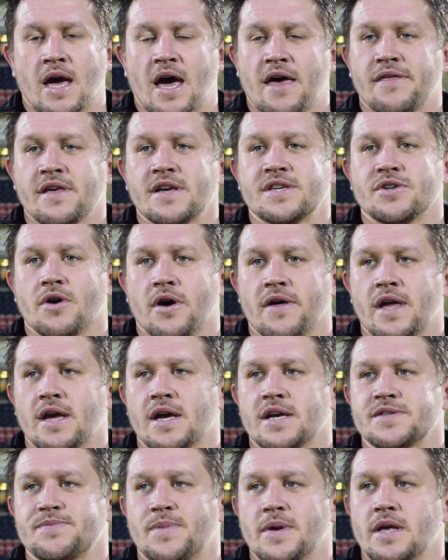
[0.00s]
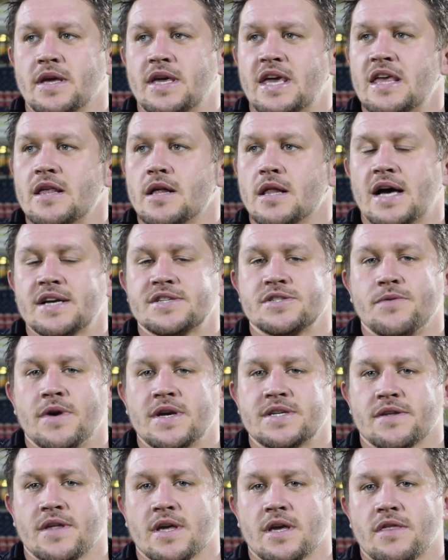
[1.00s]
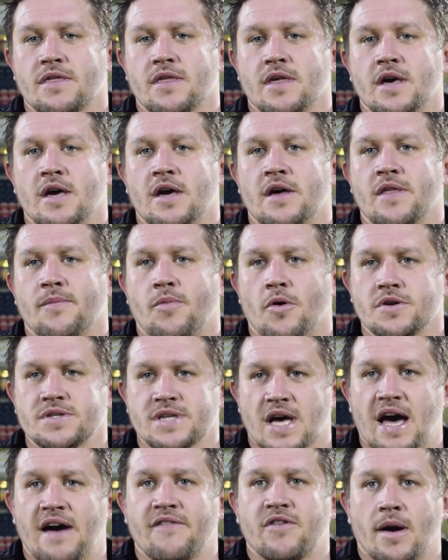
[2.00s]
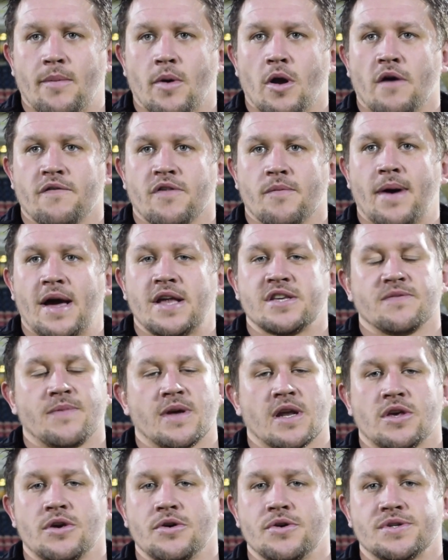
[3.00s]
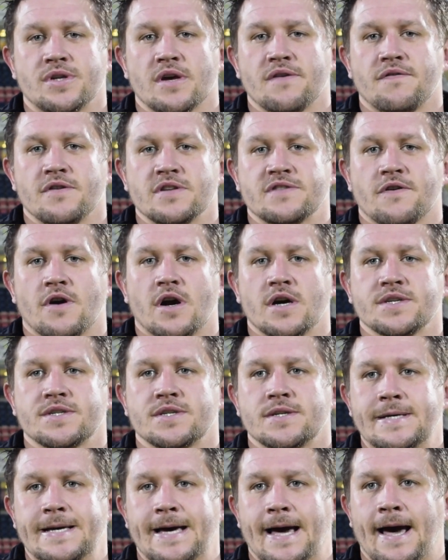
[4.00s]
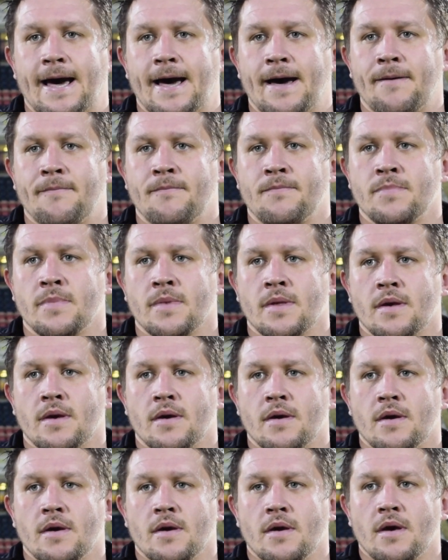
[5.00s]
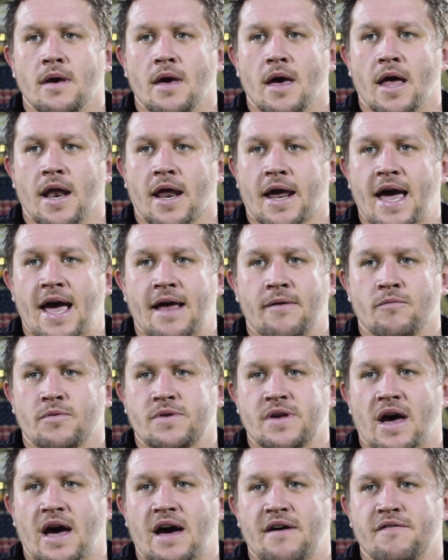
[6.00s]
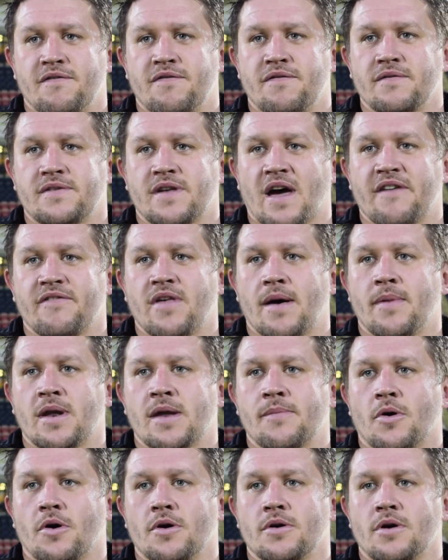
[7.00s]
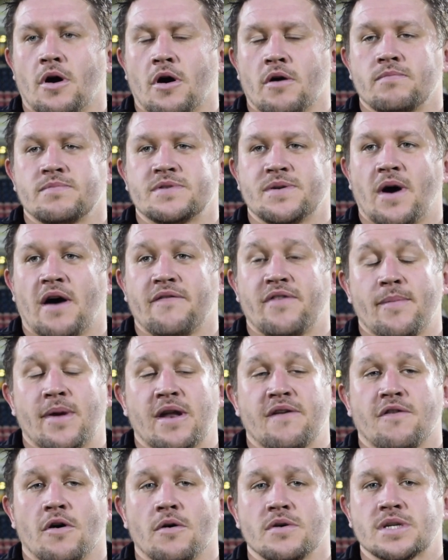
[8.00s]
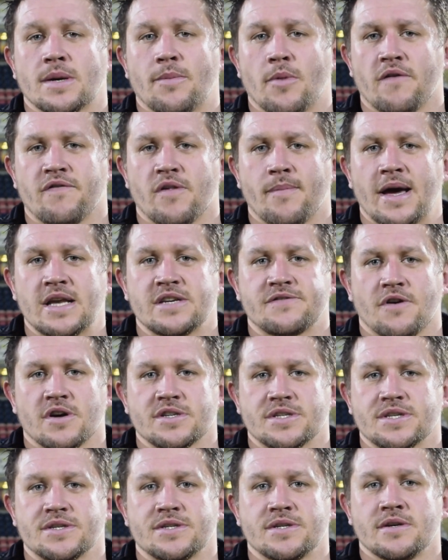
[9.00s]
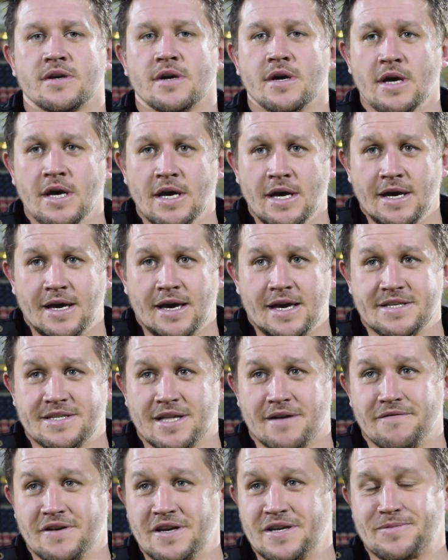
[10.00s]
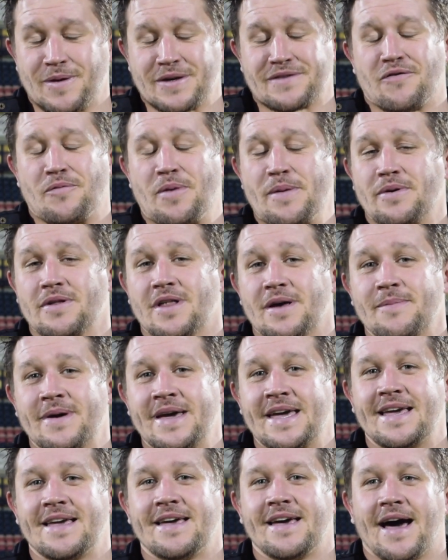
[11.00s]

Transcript: Yeah, I think so. I think that's been key the last 2 weeks. I think the boys that have come on off the bench have made a huge difference for us. And again, to have that many forwards coming off the bench for us is lovely, especially for people like me.